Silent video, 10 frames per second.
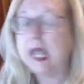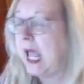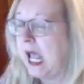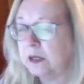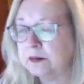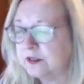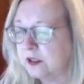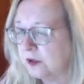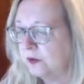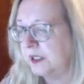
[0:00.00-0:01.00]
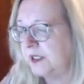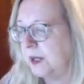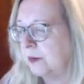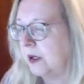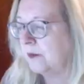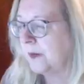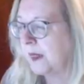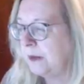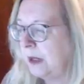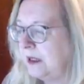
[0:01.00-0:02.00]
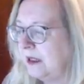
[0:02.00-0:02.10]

Absolutely, Deborah. Maybe